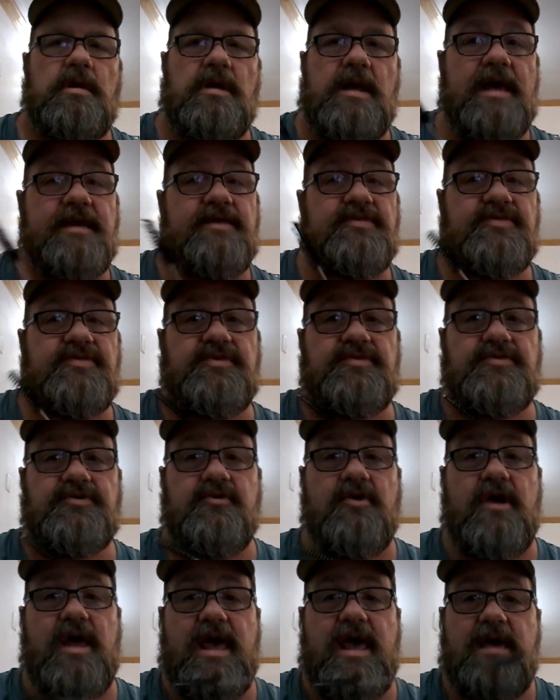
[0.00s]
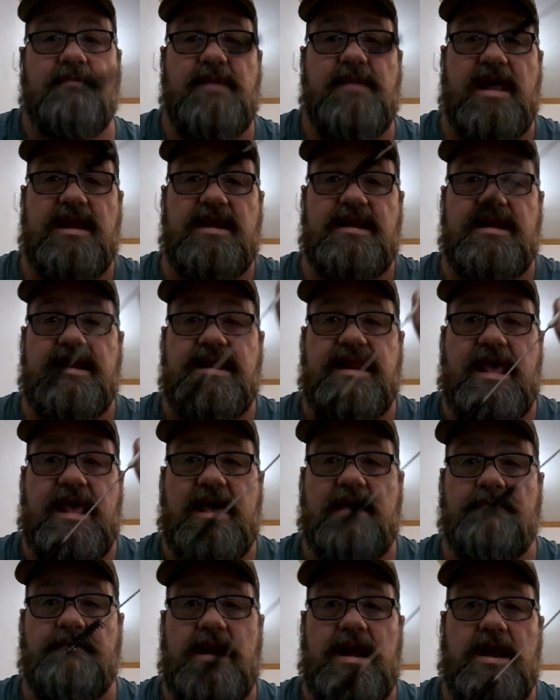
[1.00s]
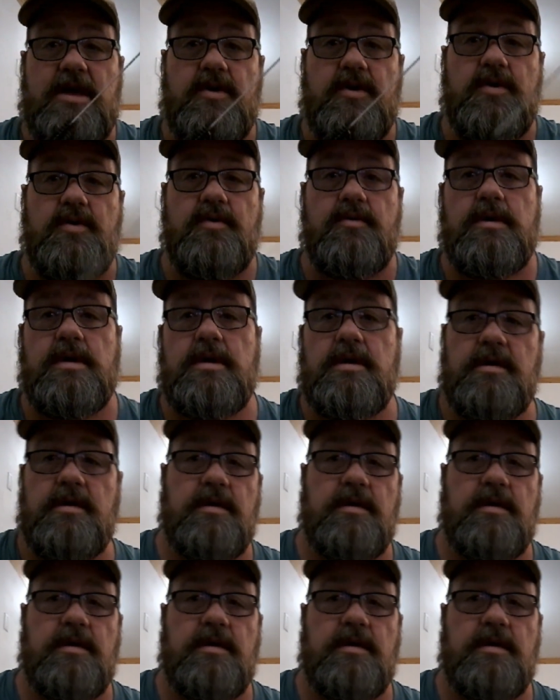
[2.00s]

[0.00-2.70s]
Like and subscribe down below.